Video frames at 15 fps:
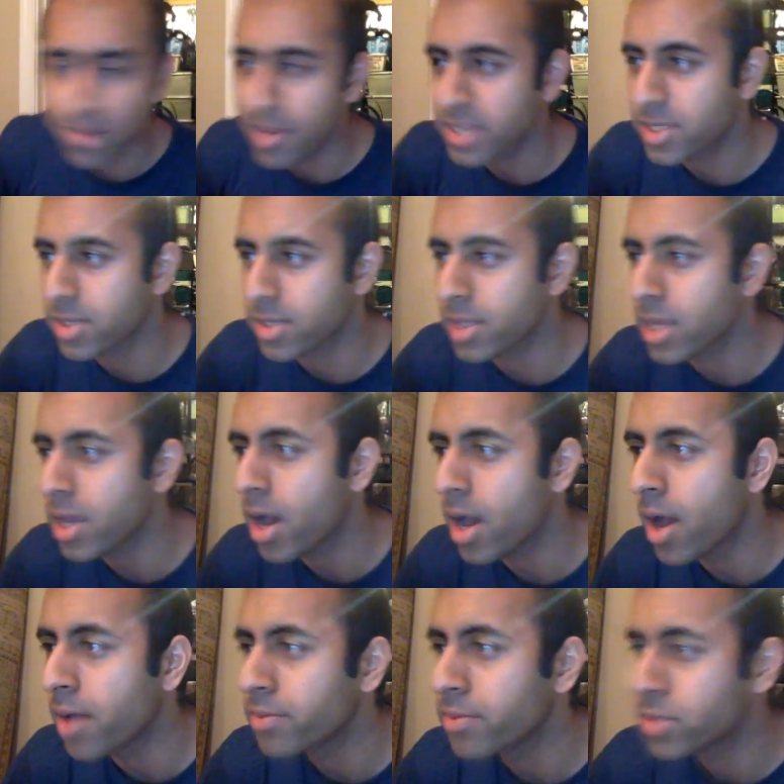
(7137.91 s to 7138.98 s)
basically,
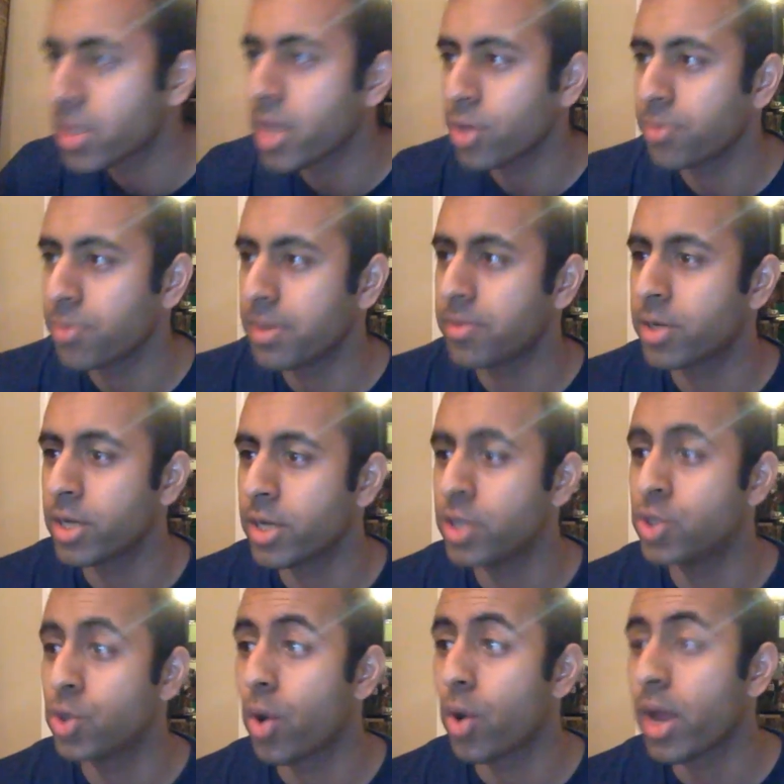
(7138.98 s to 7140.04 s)
um, so that you'll be able to
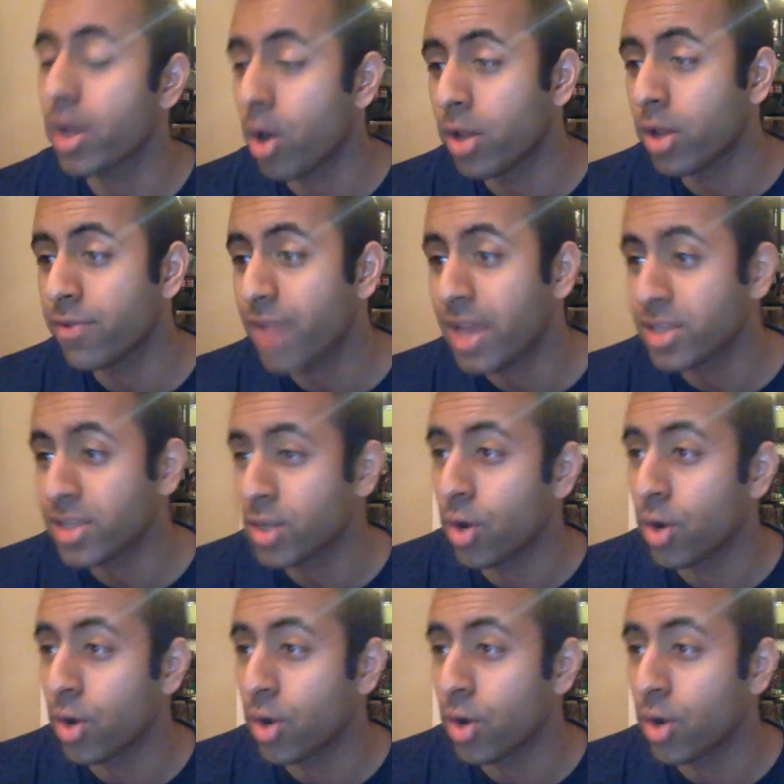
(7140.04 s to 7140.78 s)
enjoy all of that.